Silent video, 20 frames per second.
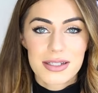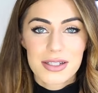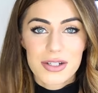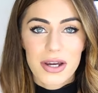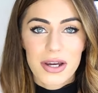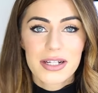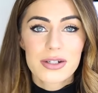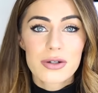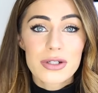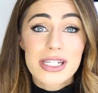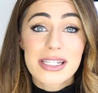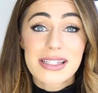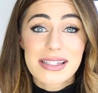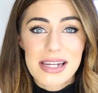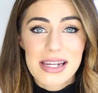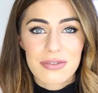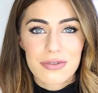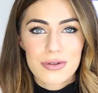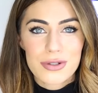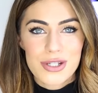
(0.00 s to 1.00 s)
Try not to
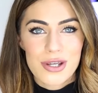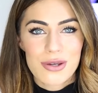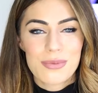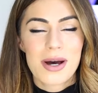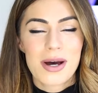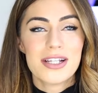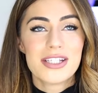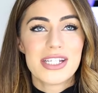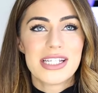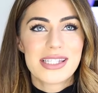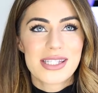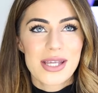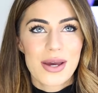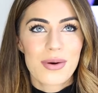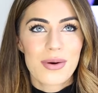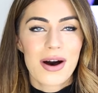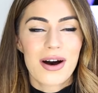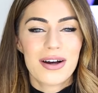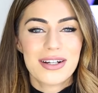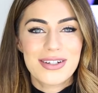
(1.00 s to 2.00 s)
sniffle too much. It's
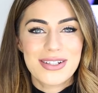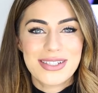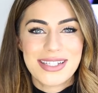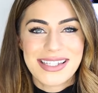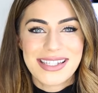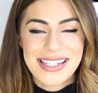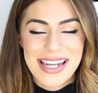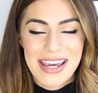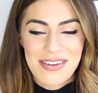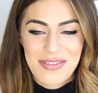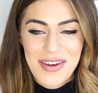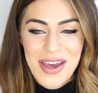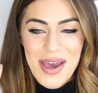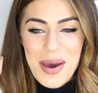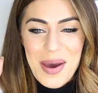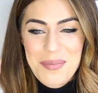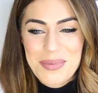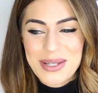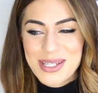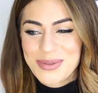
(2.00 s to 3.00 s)
so hard not to
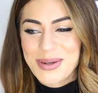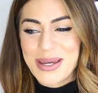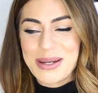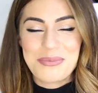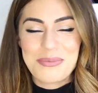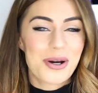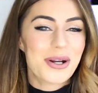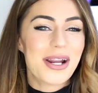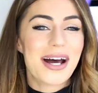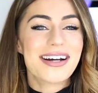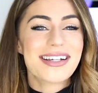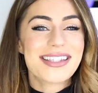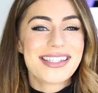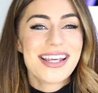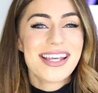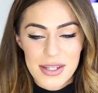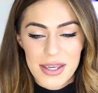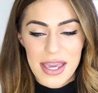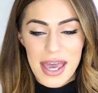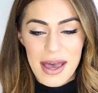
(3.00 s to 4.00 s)
sniff between
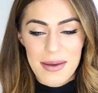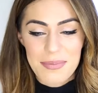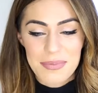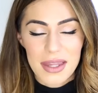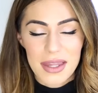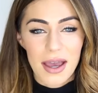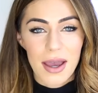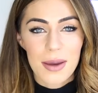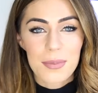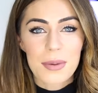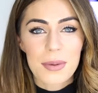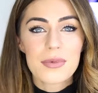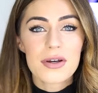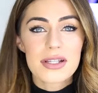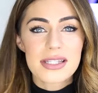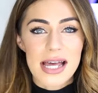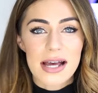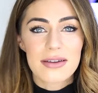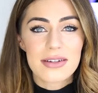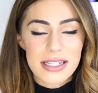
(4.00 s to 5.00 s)
products. So yeah, I hope I'm
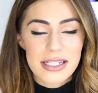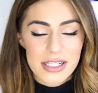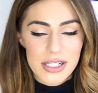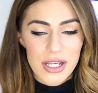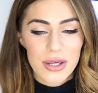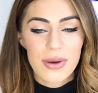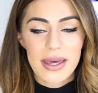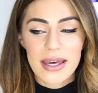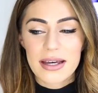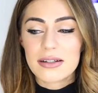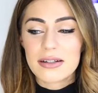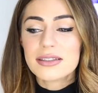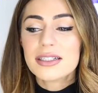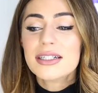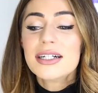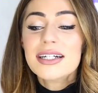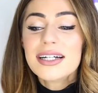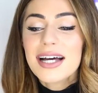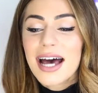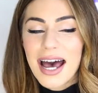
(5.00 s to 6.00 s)
not sounding too ill.